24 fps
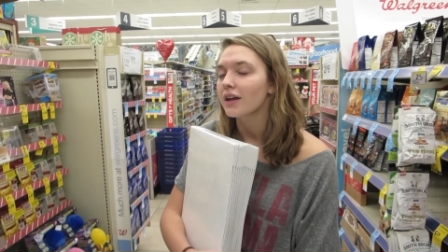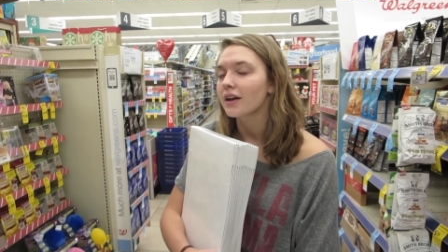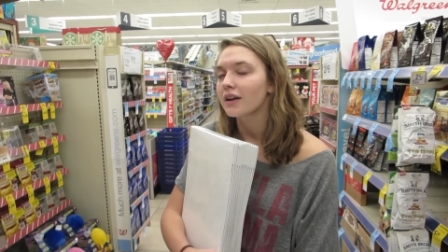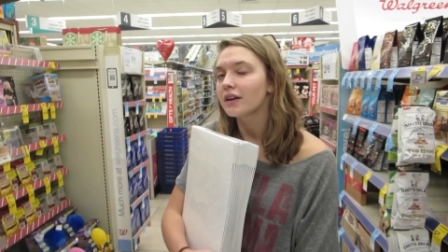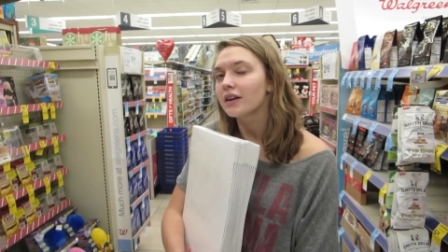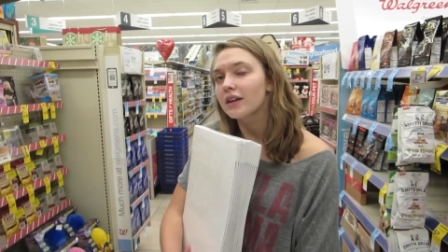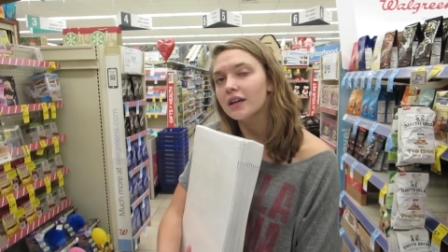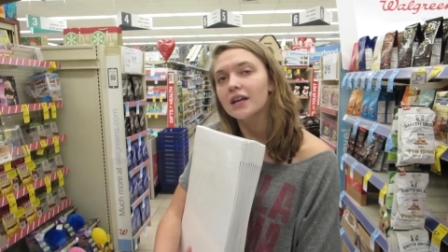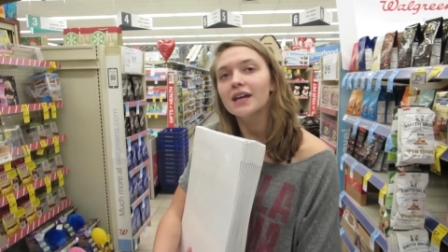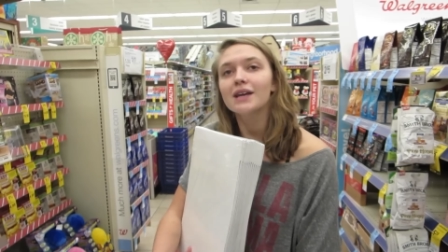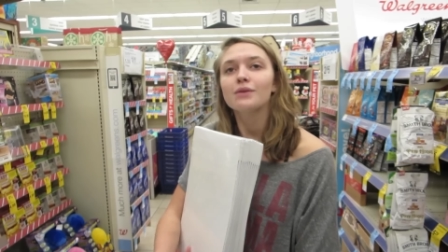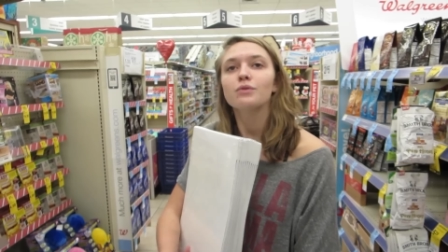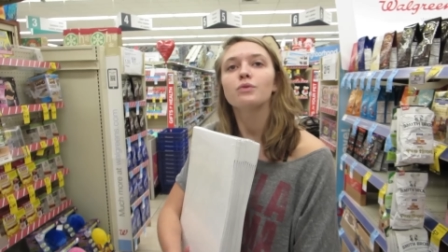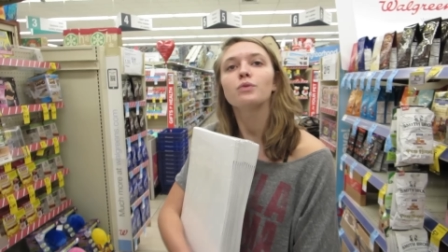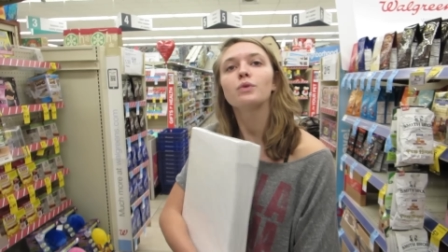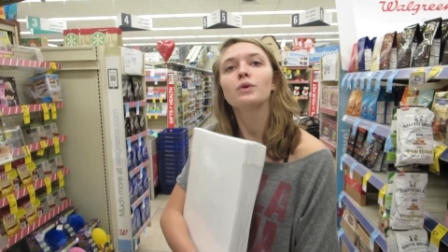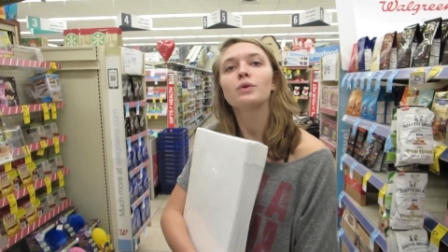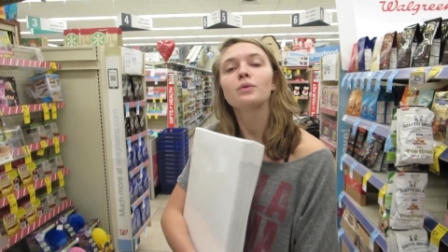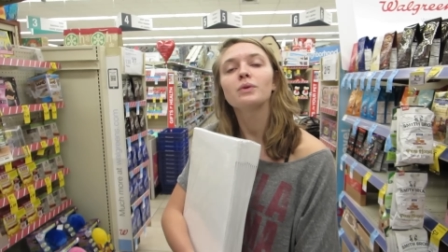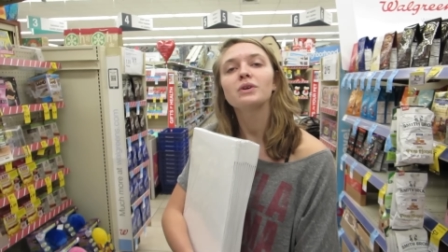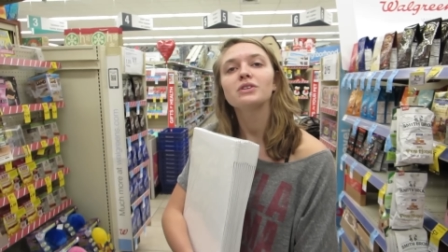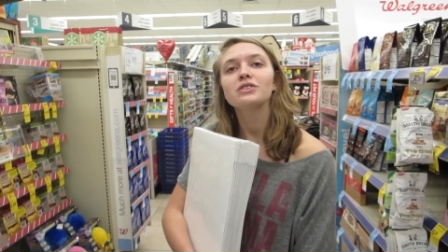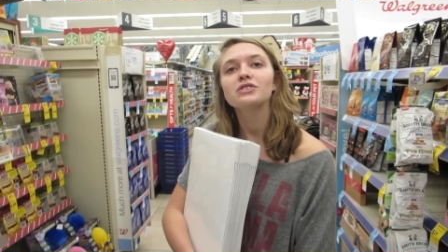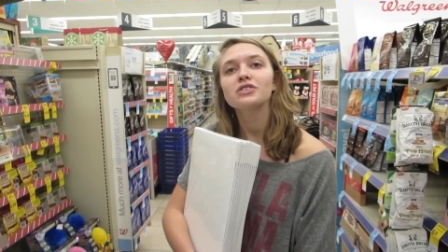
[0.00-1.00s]
again when we
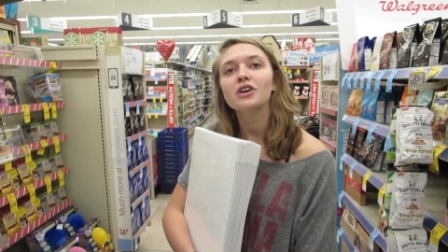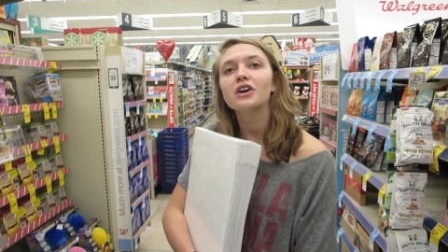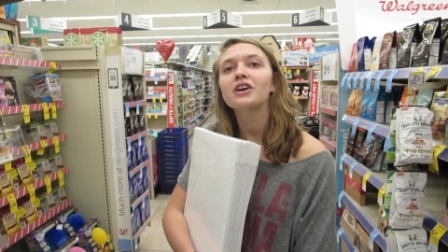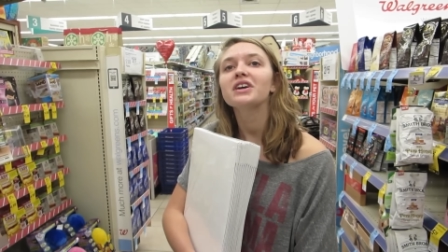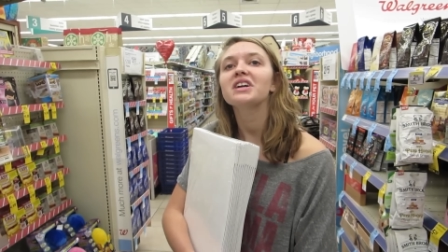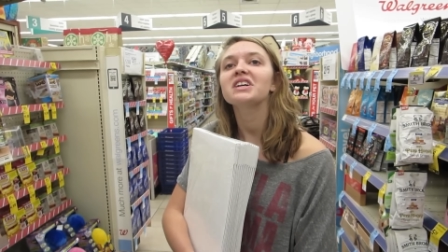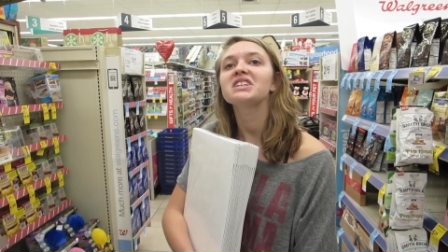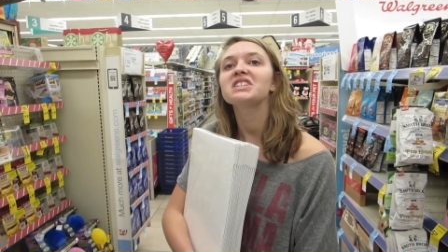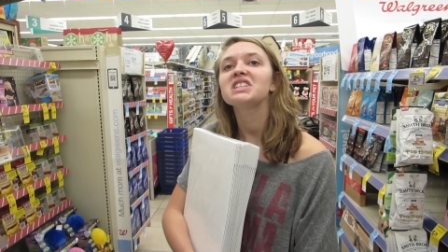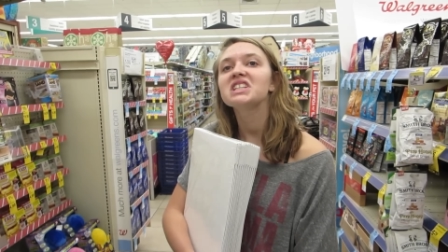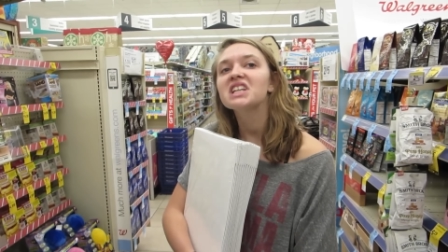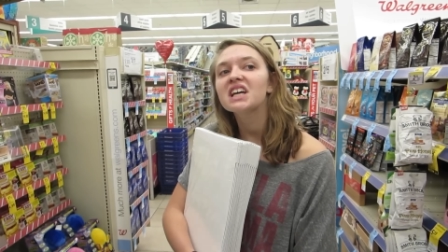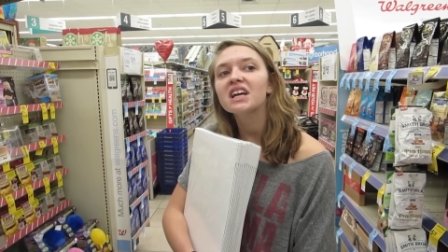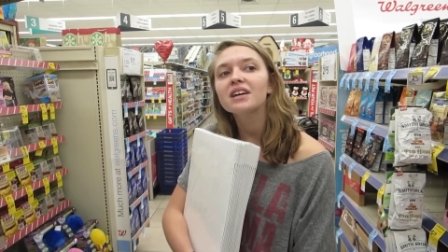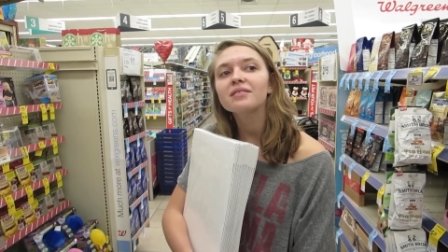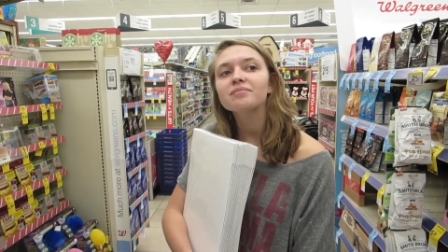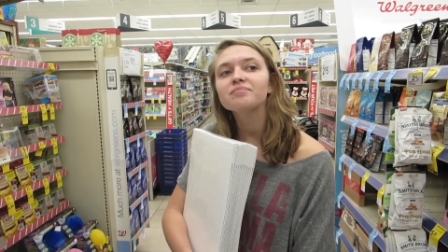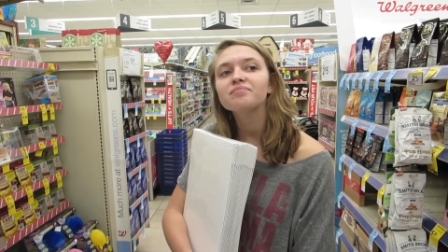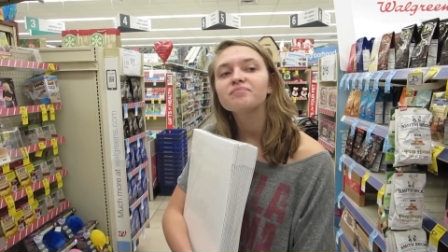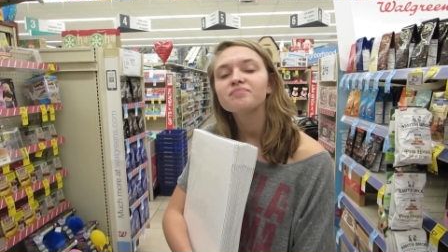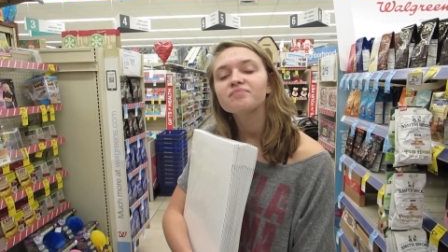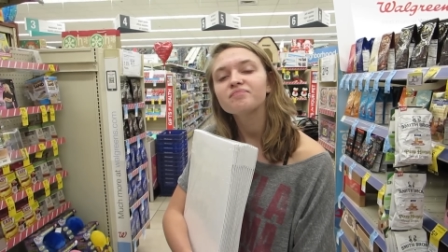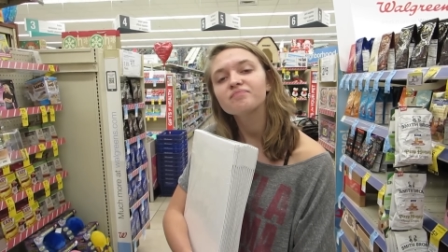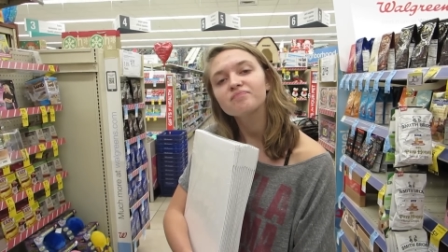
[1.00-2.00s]
went to Target today.
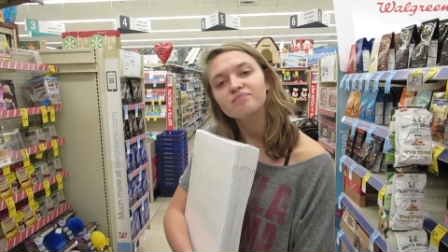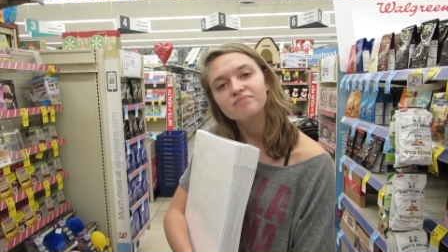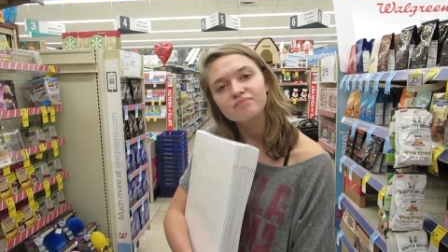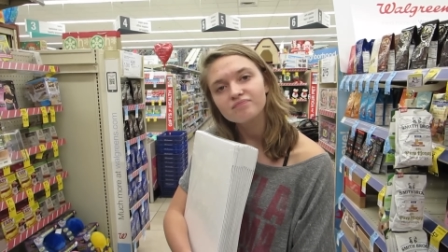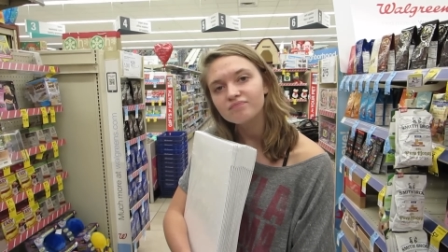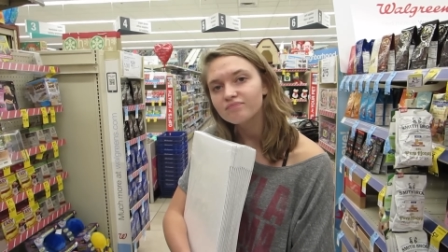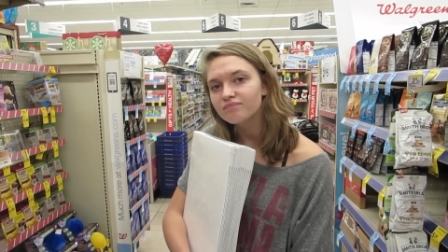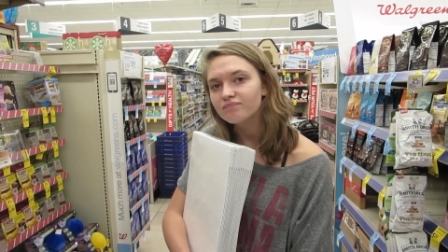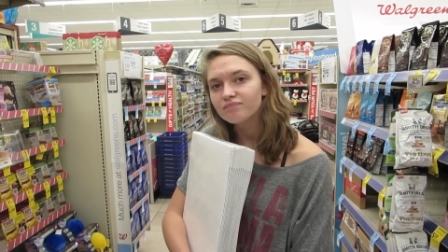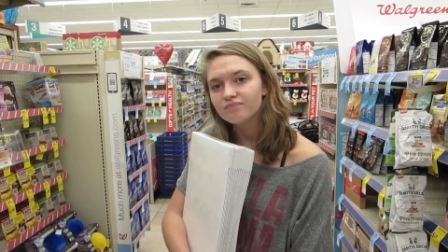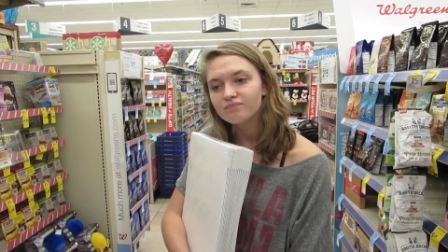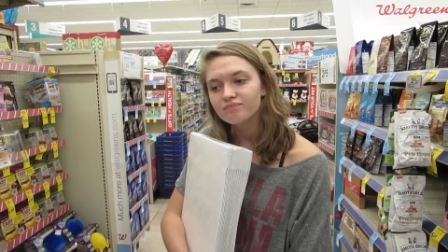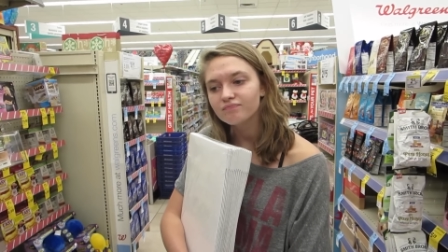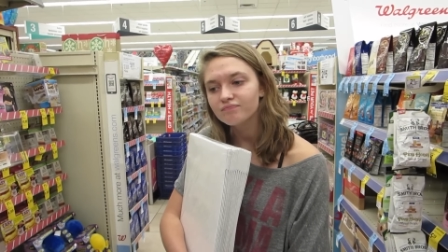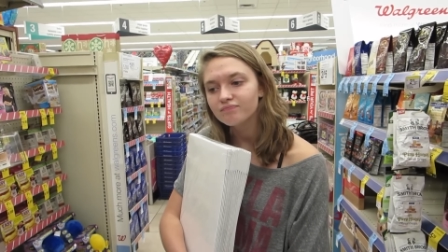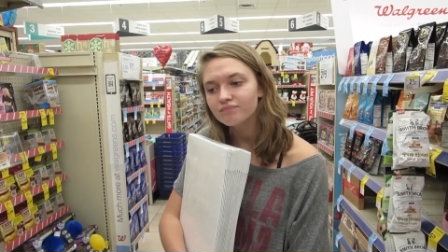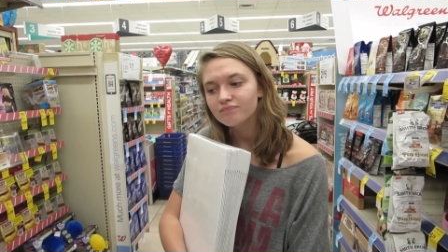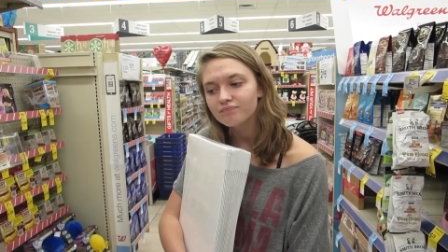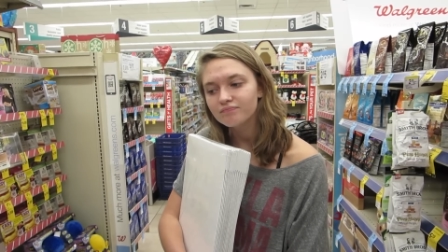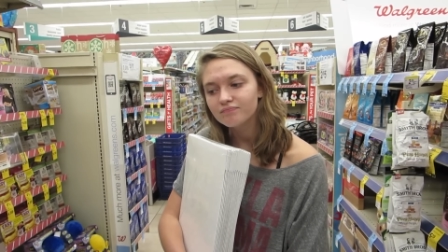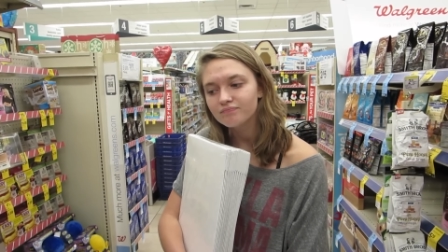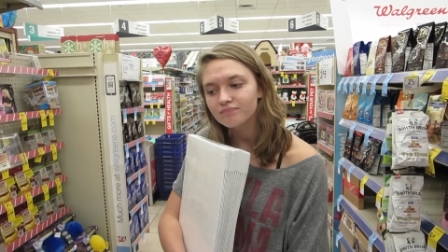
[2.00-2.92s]
And you still didn't find one?